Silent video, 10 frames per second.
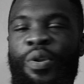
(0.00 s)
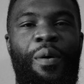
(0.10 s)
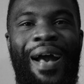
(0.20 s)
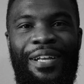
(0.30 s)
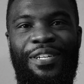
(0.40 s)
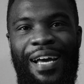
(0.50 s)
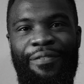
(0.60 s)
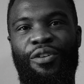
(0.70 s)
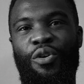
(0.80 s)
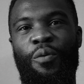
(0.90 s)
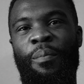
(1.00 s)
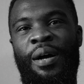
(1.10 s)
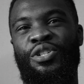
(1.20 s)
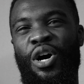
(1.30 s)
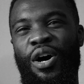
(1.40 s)
We don't actually have to do
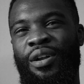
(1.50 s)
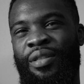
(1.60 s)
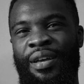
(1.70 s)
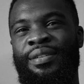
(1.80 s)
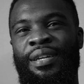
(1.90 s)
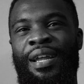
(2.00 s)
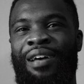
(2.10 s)
much hard things in